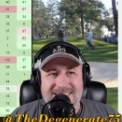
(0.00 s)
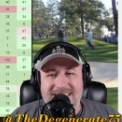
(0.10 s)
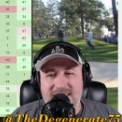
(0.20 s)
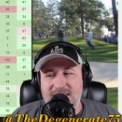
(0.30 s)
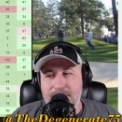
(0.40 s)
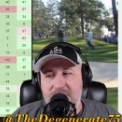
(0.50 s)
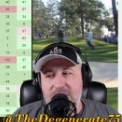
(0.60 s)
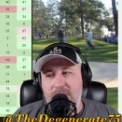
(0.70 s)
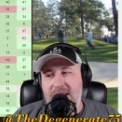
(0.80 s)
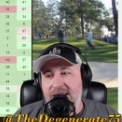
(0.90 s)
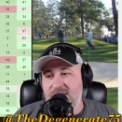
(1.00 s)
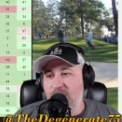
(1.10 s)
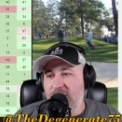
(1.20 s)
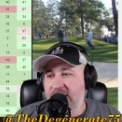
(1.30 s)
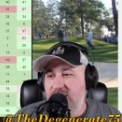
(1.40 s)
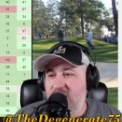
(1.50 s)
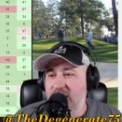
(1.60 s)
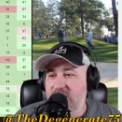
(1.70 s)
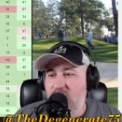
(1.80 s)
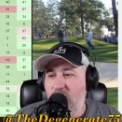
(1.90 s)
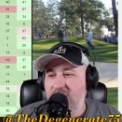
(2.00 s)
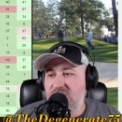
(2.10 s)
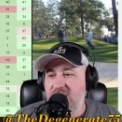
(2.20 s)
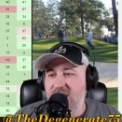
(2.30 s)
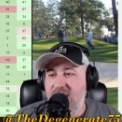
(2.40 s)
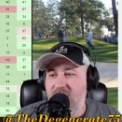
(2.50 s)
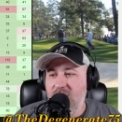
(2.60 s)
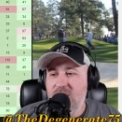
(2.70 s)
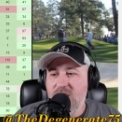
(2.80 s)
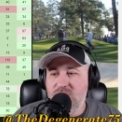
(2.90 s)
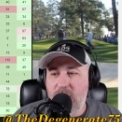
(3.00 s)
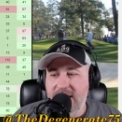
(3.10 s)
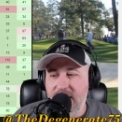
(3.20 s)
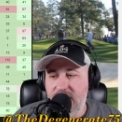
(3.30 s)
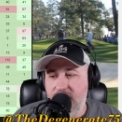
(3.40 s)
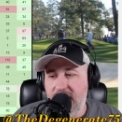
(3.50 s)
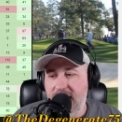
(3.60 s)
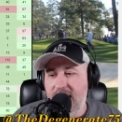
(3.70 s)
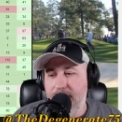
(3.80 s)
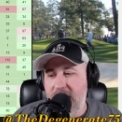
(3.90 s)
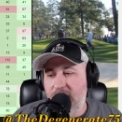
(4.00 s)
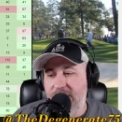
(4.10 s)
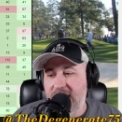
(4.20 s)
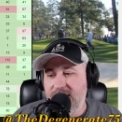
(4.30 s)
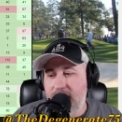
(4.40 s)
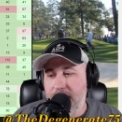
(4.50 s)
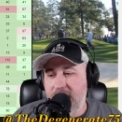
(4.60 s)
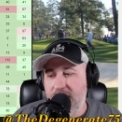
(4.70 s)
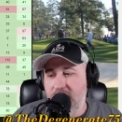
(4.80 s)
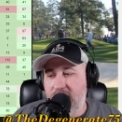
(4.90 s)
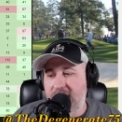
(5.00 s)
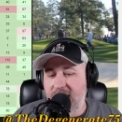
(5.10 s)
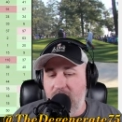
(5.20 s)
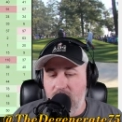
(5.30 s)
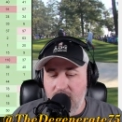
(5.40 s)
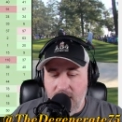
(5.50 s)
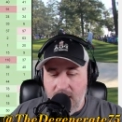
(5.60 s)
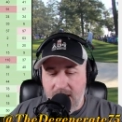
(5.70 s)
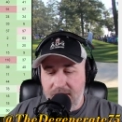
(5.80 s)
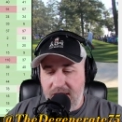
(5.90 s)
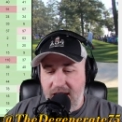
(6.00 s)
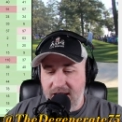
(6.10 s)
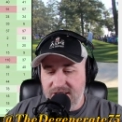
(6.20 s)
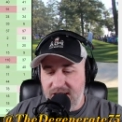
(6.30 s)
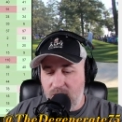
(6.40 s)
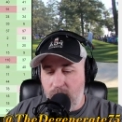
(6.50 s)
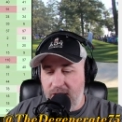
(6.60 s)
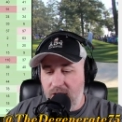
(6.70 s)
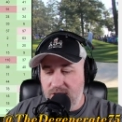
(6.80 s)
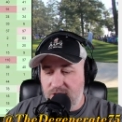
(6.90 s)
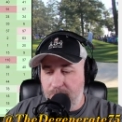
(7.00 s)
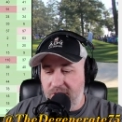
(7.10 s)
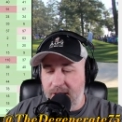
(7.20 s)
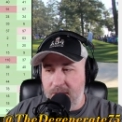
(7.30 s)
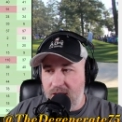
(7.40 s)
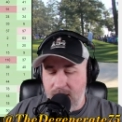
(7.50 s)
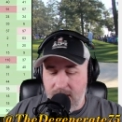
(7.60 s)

get to some Q&A. Don't forget to toss a question in here so I can do the, matter of fact, I'm going to go do it right now. The hashtag winner to play me.